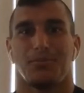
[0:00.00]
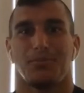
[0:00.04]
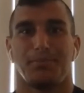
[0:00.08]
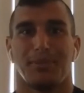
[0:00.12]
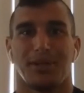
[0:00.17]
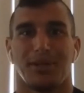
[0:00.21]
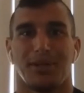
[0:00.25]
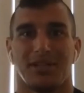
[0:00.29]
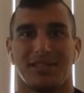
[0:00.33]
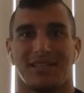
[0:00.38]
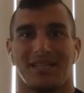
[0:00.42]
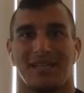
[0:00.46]

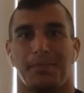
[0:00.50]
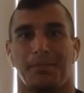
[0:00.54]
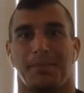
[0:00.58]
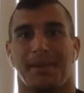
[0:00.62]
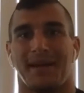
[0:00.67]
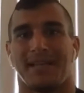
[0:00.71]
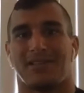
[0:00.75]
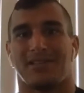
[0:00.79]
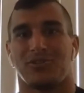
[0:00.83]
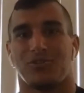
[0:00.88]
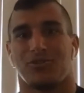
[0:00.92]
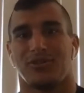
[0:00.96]
building a
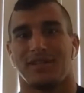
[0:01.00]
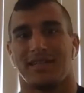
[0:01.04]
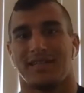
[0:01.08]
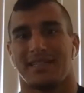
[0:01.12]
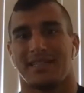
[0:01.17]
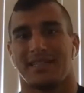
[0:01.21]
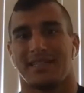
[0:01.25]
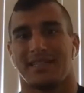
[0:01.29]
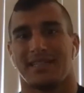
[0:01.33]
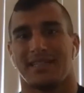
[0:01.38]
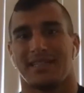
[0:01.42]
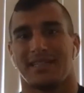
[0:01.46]
pattern
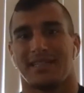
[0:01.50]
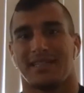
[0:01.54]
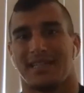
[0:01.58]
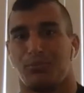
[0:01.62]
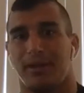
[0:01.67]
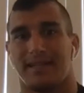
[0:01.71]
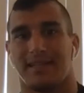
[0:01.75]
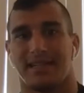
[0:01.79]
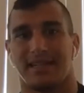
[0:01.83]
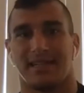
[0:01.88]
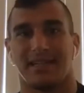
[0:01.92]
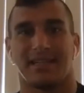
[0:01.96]
and then
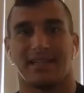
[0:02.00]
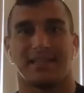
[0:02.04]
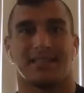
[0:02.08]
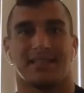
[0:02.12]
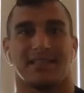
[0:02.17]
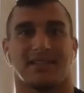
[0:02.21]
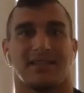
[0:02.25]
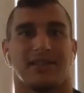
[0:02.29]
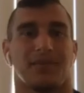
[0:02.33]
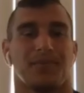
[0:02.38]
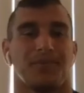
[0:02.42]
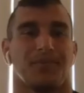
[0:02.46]
breaking
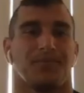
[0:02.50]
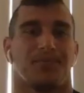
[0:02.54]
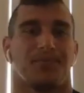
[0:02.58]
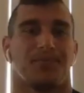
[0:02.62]
it,